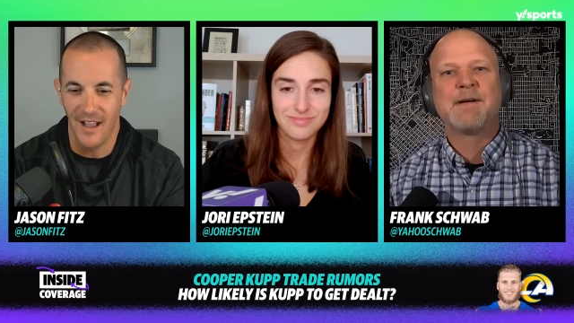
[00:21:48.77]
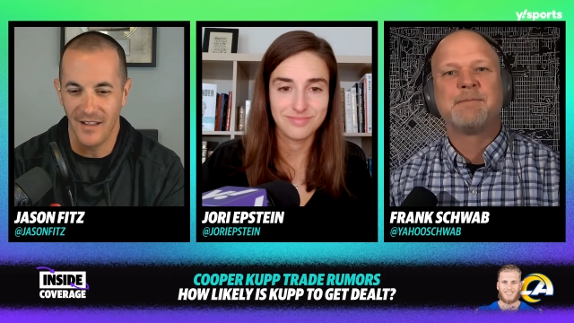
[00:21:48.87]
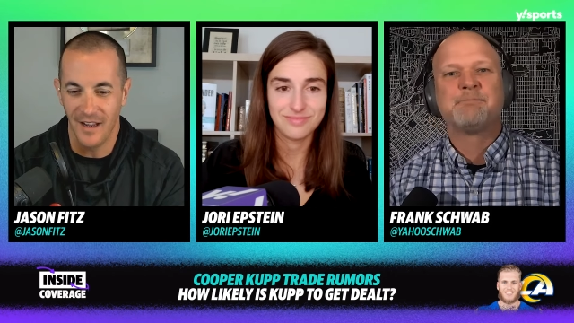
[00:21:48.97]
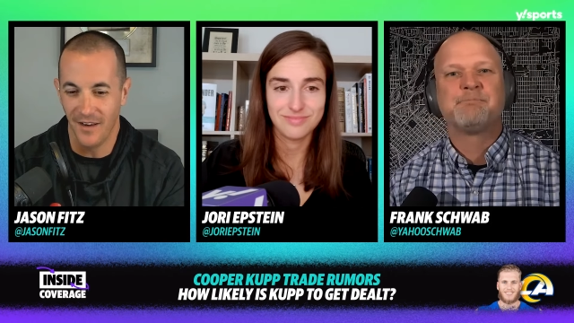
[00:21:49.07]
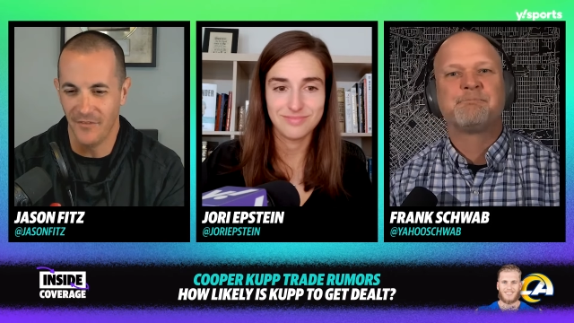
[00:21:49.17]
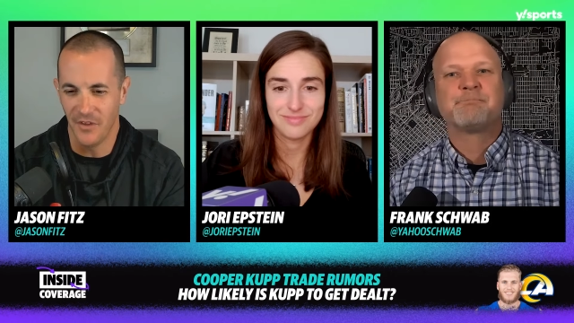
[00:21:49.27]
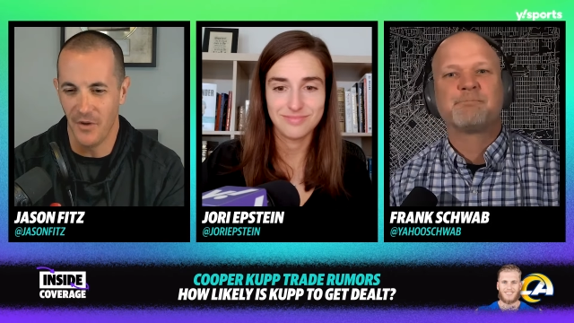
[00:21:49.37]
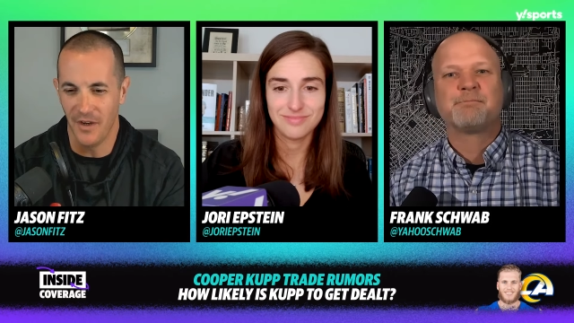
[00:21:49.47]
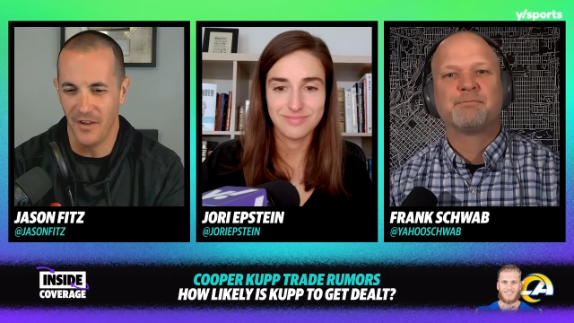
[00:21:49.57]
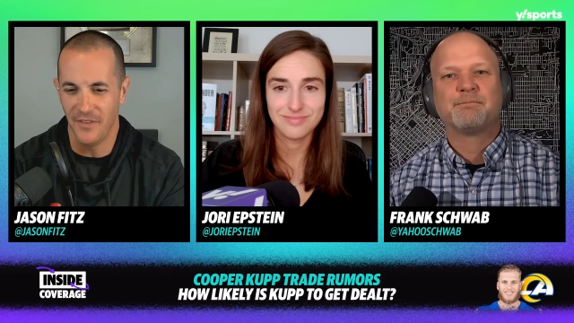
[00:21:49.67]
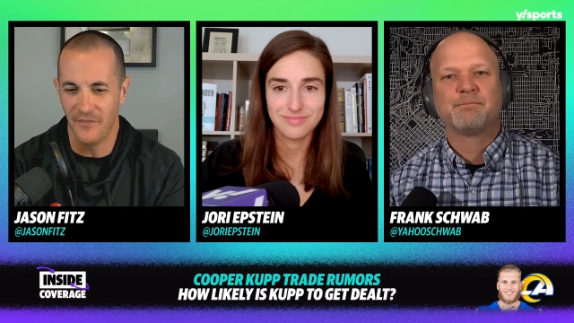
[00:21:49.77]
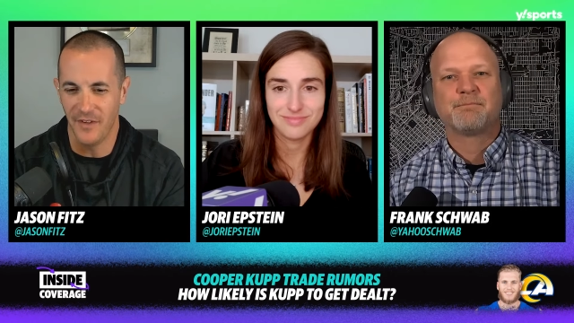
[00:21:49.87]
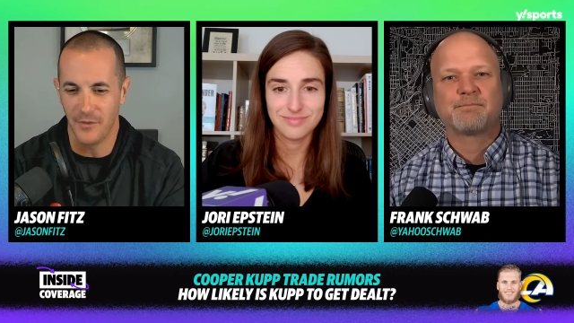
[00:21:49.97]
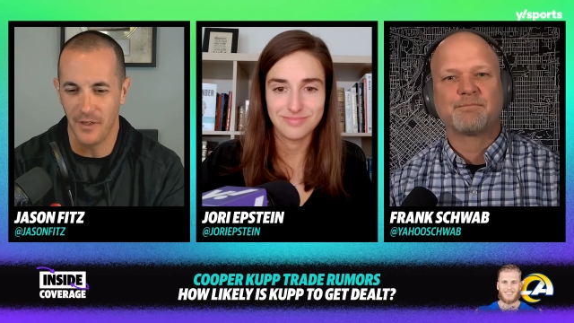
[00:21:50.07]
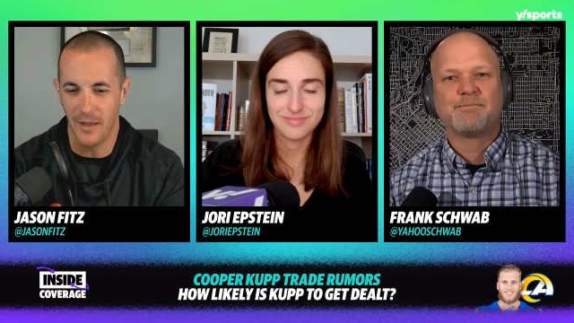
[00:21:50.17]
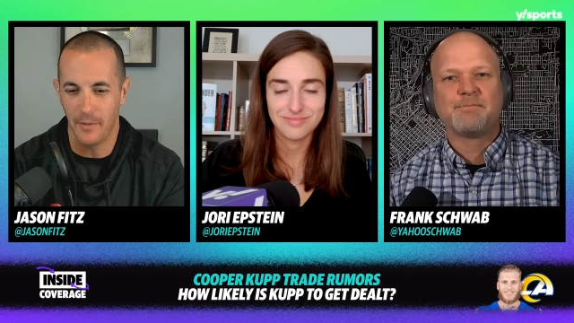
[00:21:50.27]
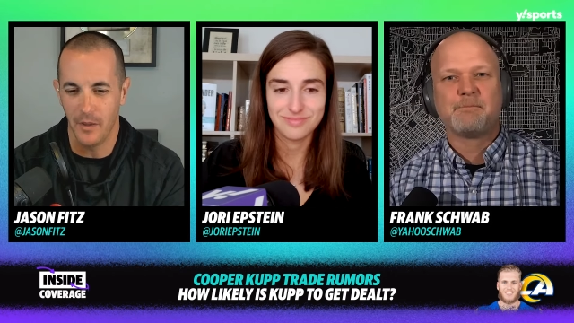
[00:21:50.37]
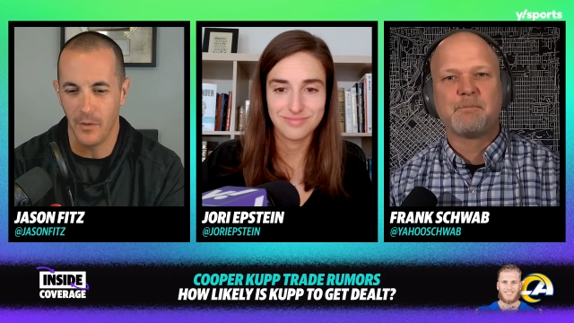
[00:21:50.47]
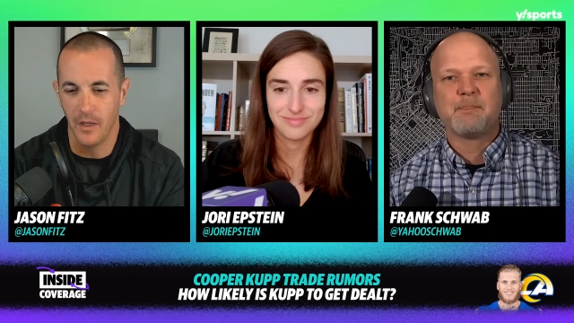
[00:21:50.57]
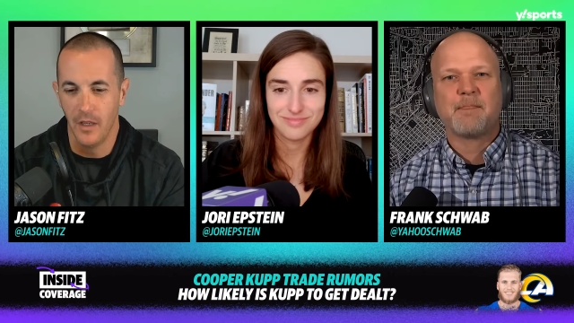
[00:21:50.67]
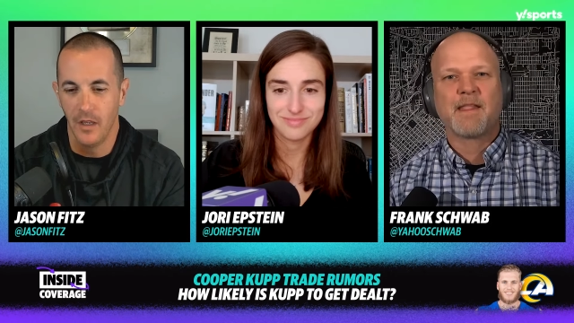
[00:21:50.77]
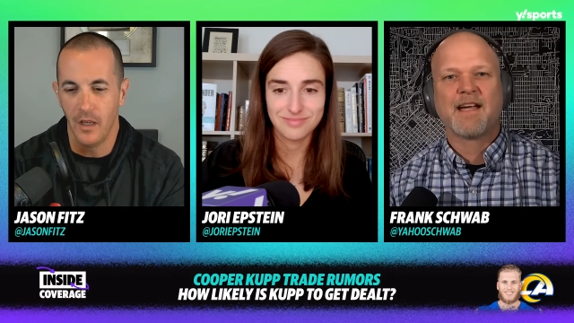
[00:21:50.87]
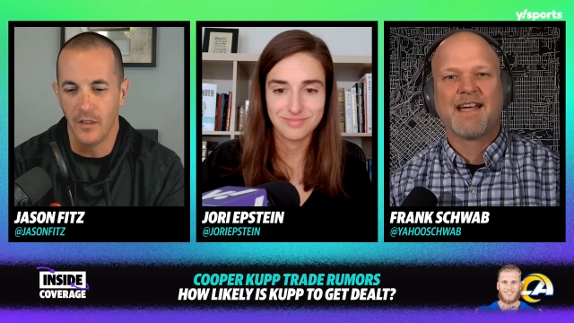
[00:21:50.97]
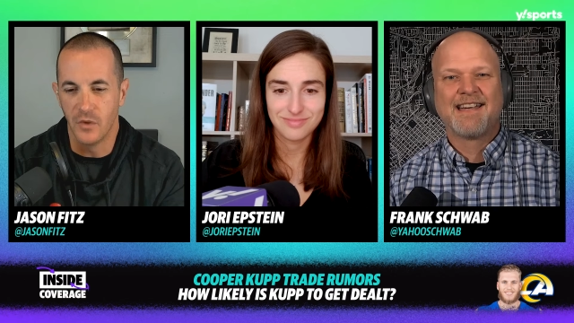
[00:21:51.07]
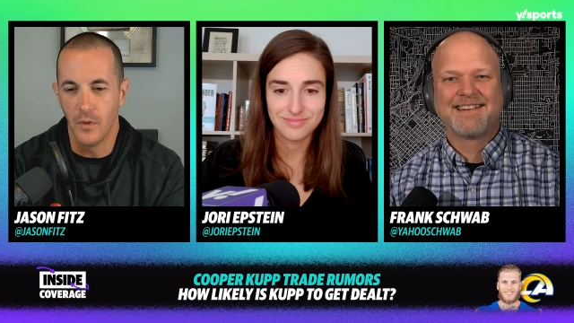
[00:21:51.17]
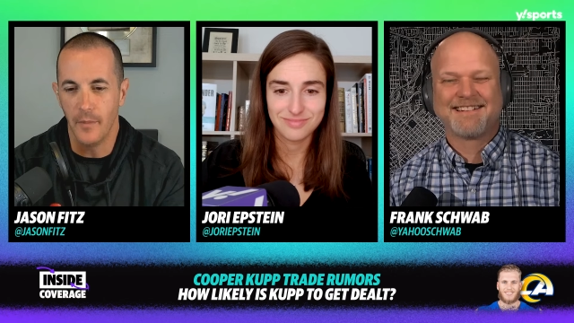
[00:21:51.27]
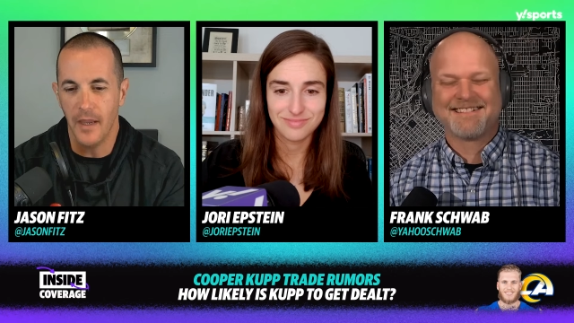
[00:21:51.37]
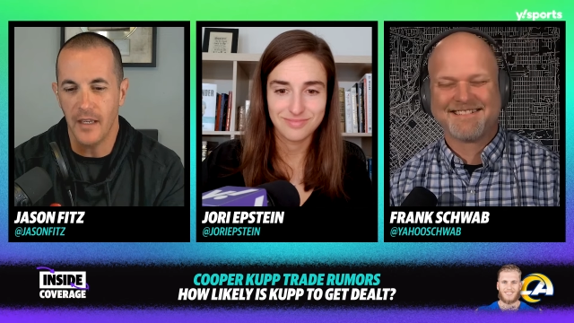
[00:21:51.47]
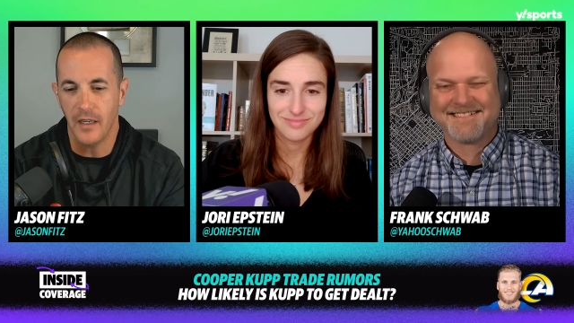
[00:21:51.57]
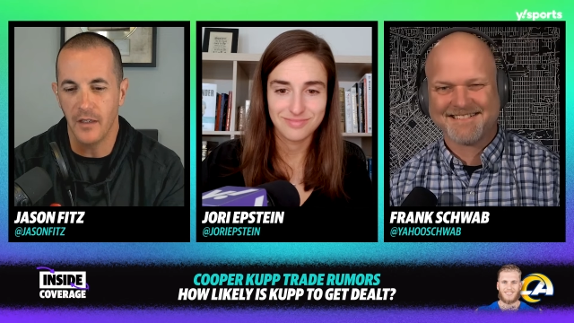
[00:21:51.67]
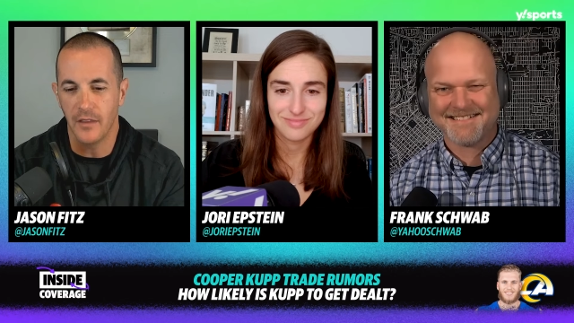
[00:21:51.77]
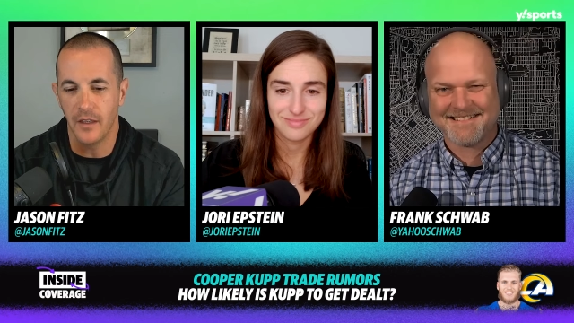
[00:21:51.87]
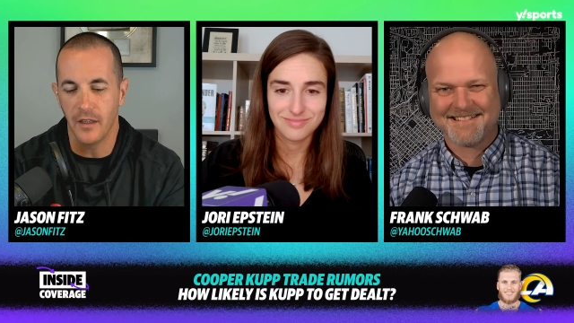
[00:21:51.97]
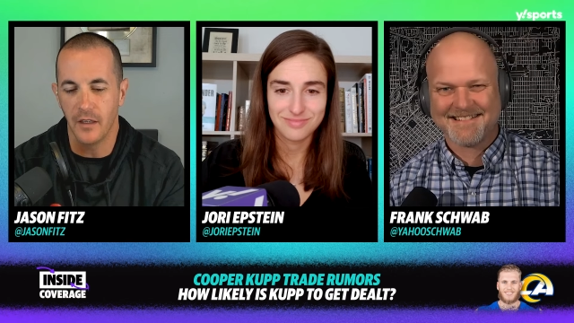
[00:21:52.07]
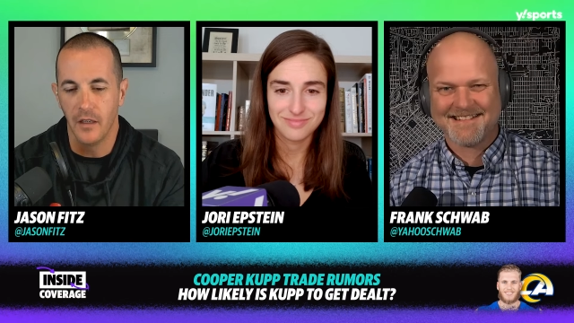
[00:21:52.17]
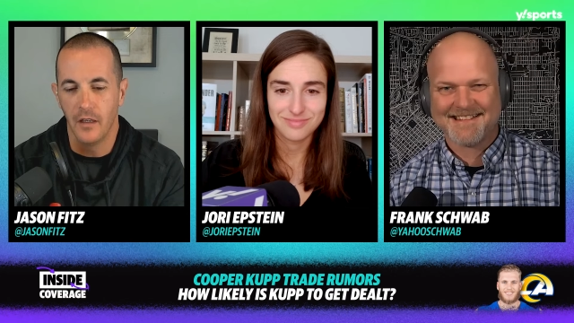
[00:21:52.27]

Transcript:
Speaker 1: I, I love no, I love that victory lap. By the way, uh, do we make anything?